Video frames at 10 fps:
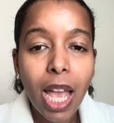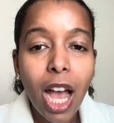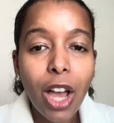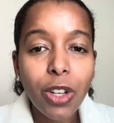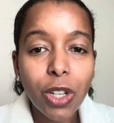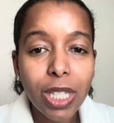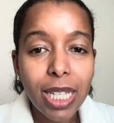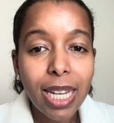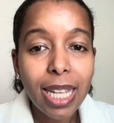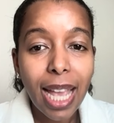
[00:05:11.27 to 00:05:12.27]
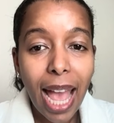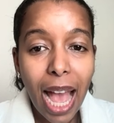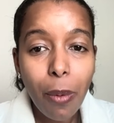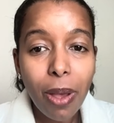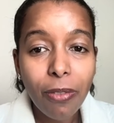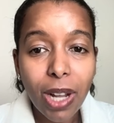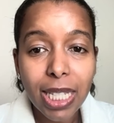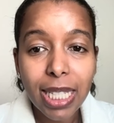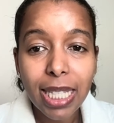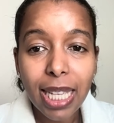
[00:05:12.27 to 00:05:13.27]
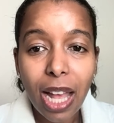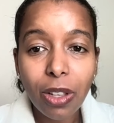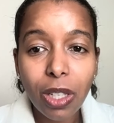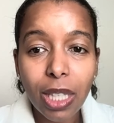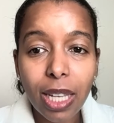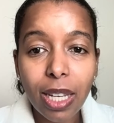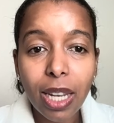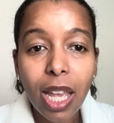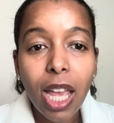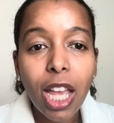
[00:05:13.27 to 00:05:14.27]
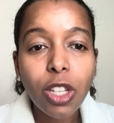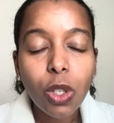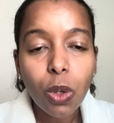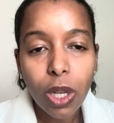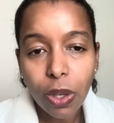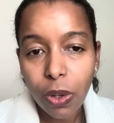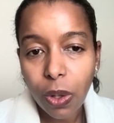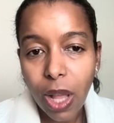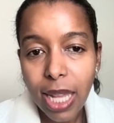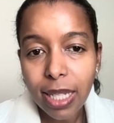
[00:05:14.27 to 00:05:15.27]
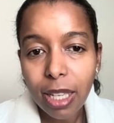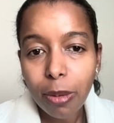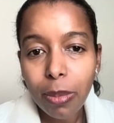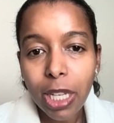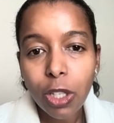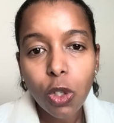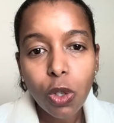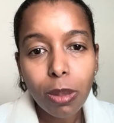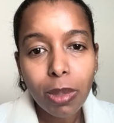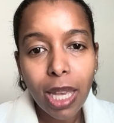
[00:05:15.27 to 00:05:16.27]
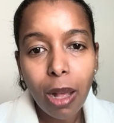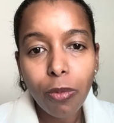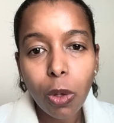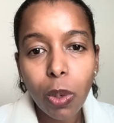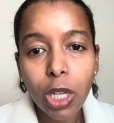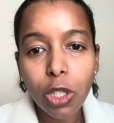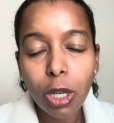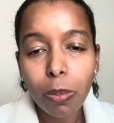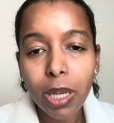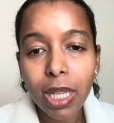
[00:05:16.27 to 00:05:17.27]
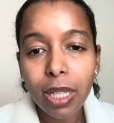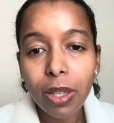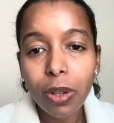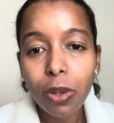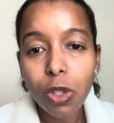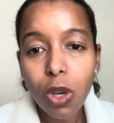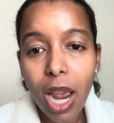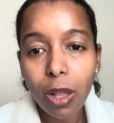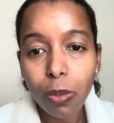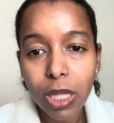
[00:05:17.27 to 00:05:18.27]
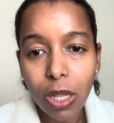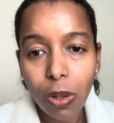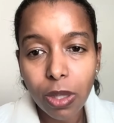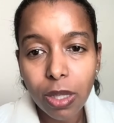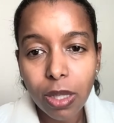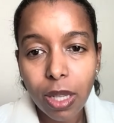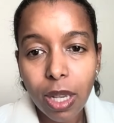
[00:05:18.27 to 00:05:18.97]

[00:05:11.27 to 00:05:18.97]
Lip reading: Understanding how F-VASI is calculated is critical as it can be extremely helpful when interpreting clinical trial results.